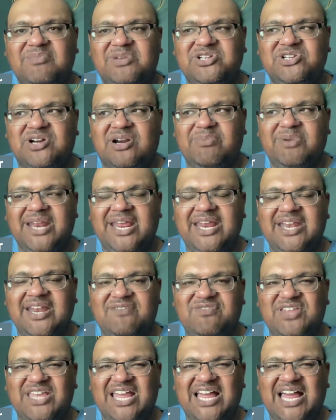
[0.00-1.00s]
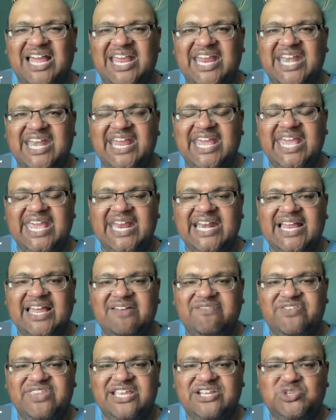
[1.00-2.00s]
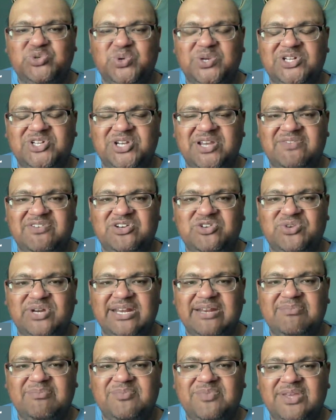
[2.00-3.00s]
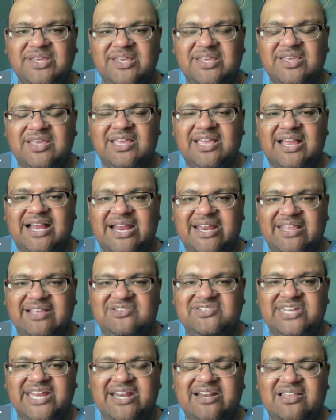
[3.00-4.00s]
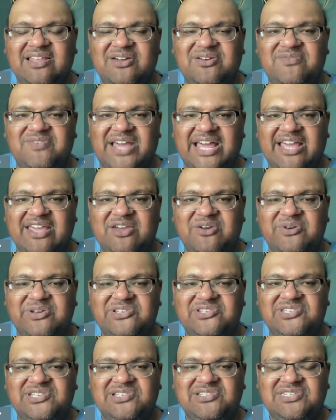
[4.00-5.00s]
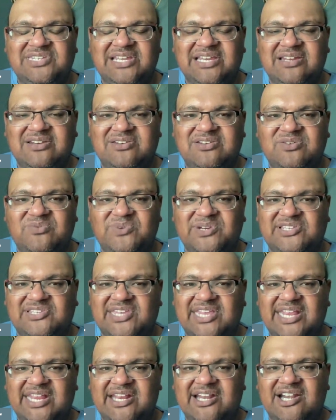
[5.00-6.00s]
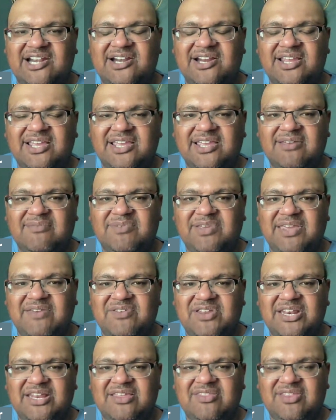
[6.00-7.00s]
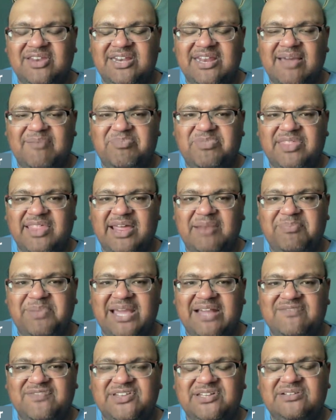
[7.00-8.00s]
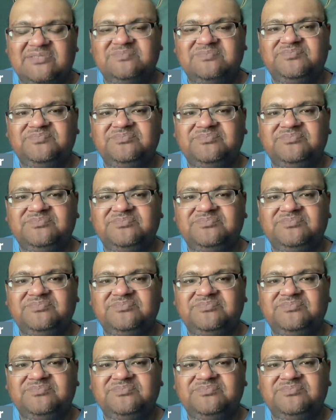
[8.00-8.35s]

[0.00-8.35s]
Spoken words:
But Charbonnet, definitely a high-end handcuff, and that's what you have to treat him. I think standalone value is just too risky here, given the depth of that backfield.